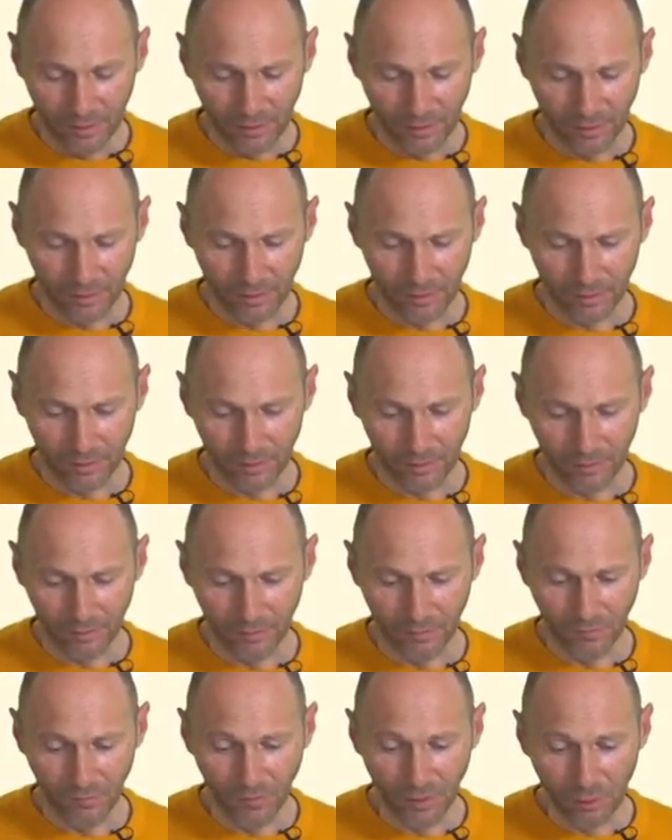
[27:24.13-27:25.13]

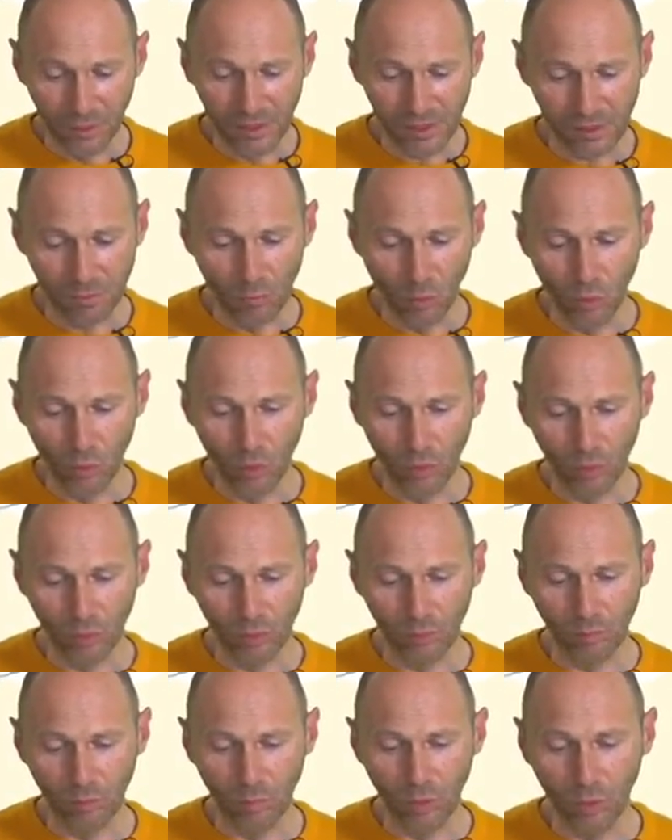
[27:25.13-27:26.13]
very
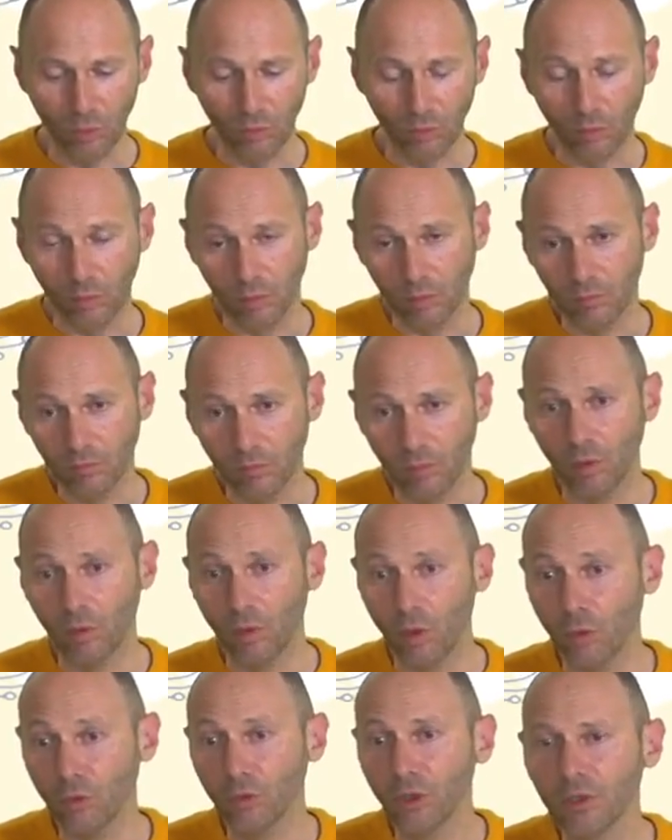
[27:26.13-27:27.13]
small,
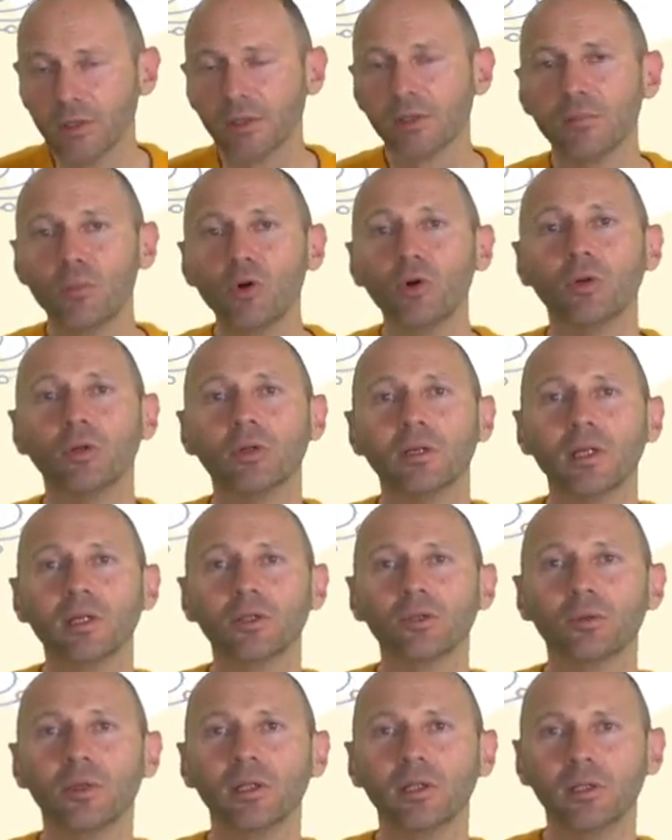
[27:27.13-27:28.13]
or not small
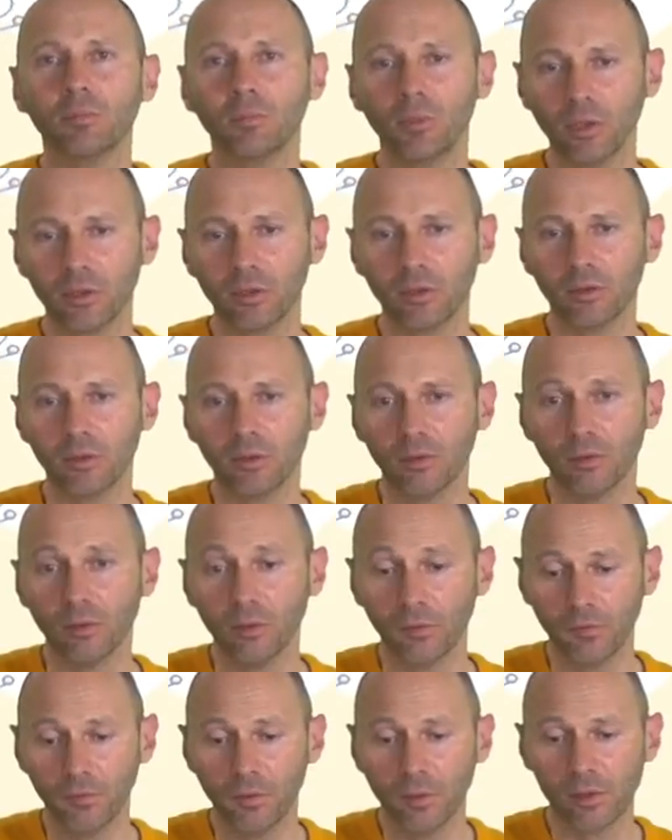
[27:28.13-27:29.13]
actually, but
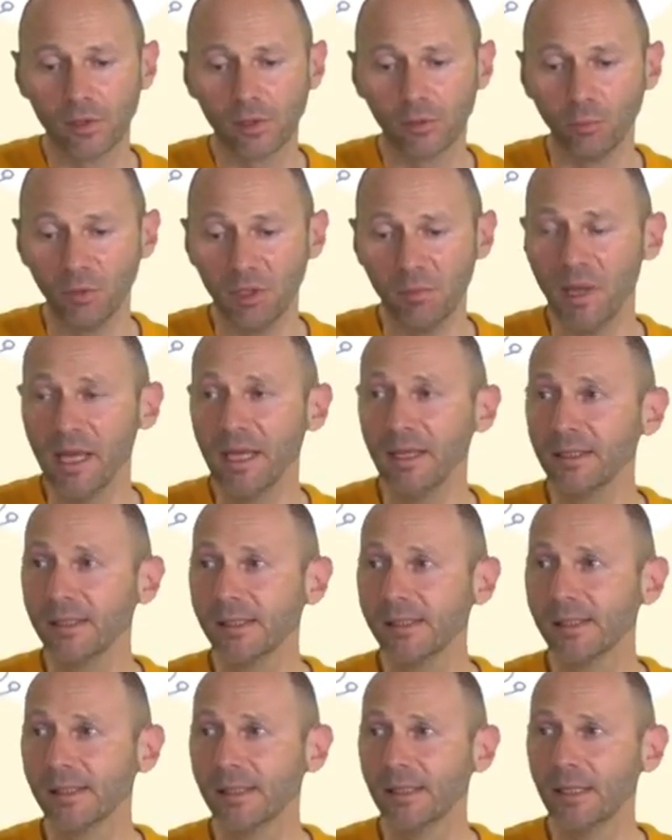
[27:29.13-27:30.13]
the first
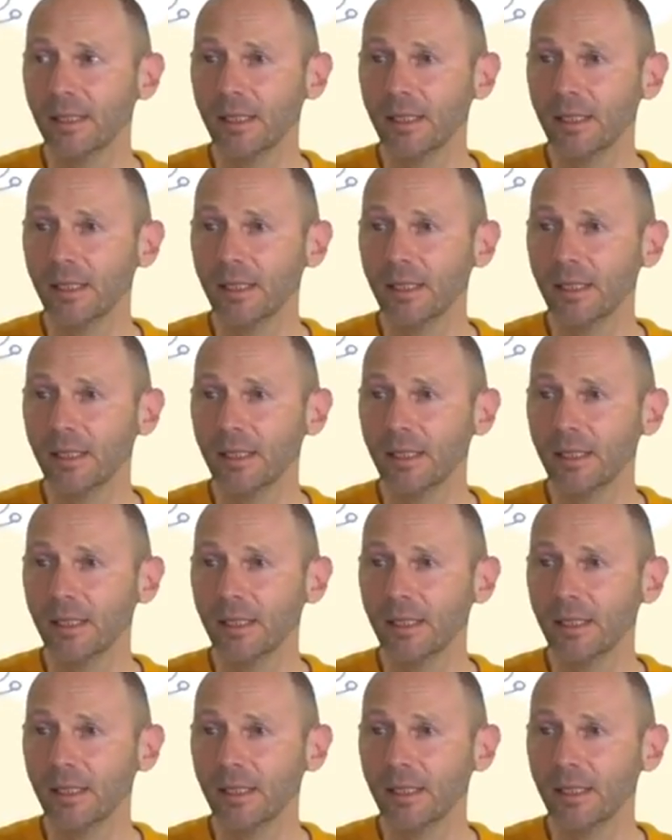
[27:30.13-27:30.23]
remains,